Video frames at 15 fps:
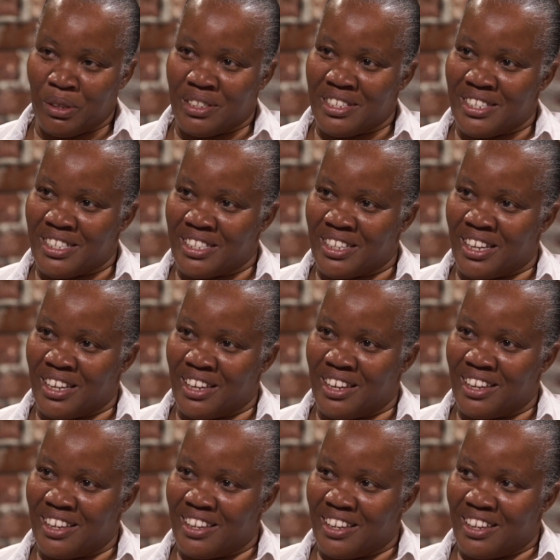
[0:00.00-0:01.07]
to see,
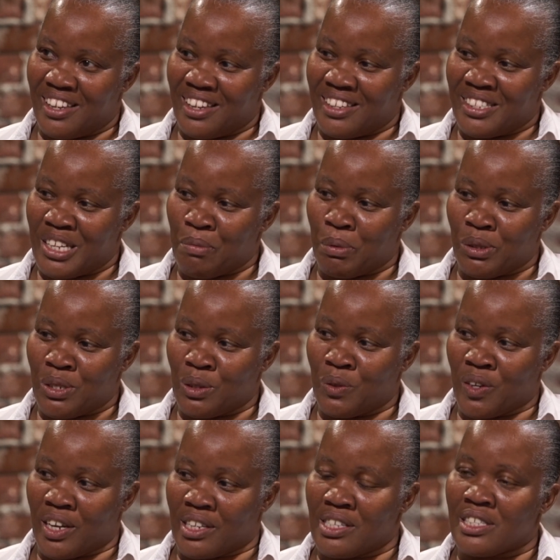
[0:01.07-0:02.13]
he's able to
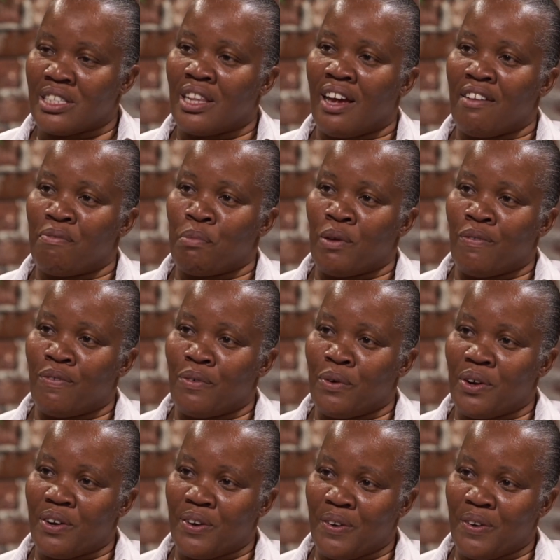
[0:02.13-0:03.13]
look at his life before